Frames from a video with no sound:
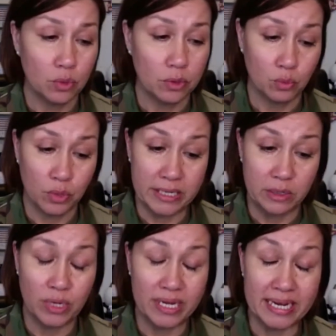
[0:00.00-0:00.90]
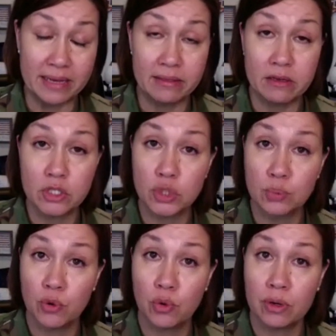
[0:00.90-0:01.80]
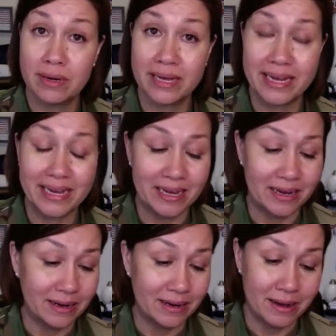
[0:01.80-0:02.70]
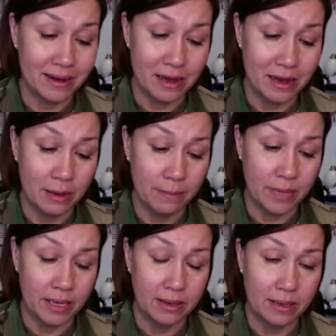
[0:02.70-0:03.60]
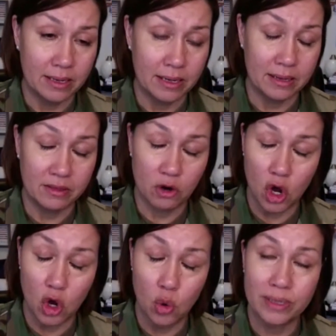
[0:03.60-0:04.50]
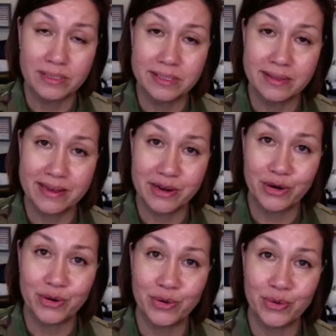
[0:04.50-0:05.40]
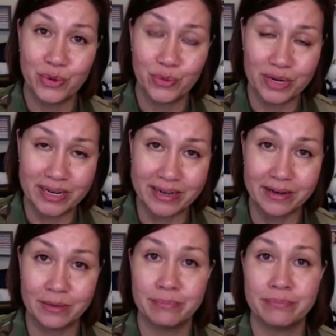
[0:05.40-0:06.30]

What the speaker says: We need their support, and they're always there when we need them.